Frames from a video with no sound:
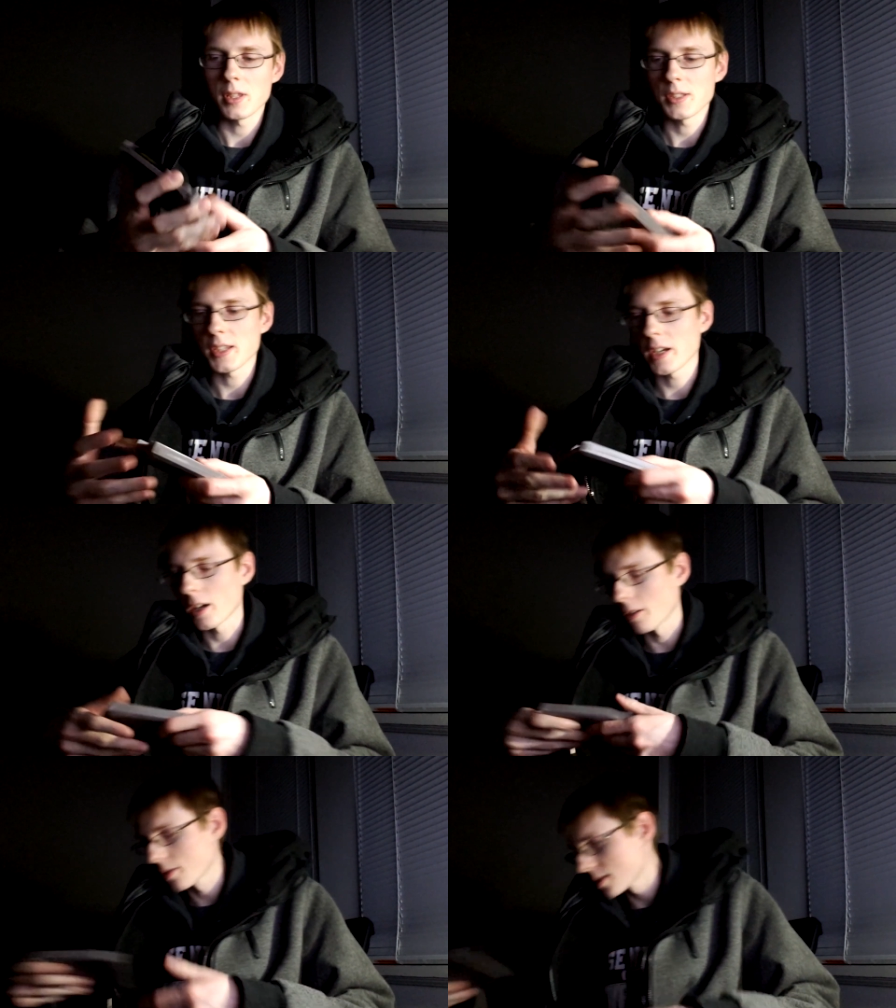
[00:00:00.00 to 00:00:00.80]
So there you
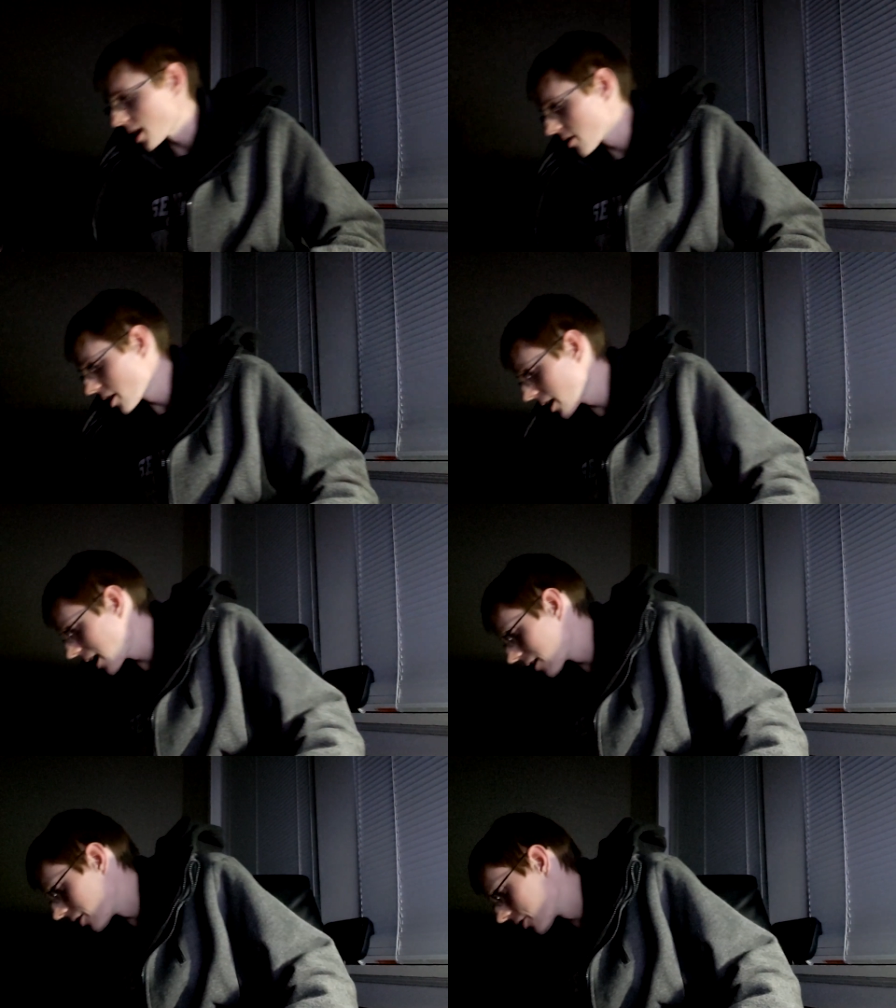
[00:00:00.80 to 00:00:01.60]
go. Because I thought I
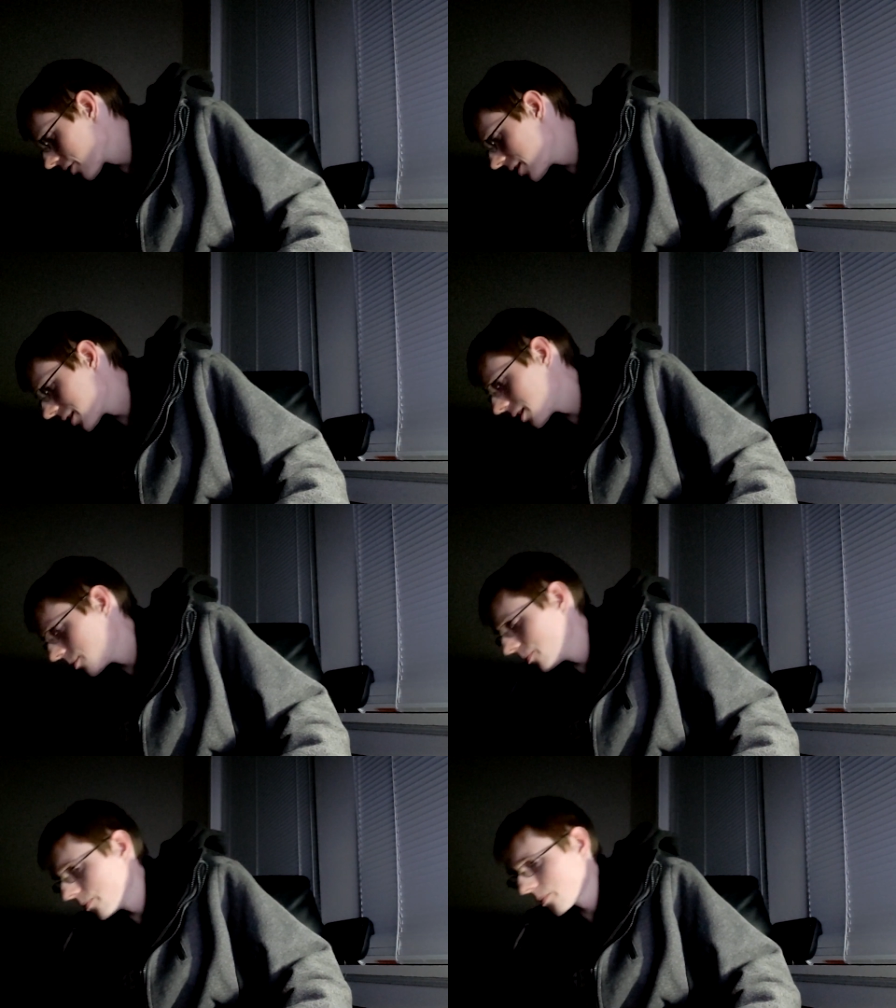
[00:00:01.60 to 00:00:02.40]
had all three of them,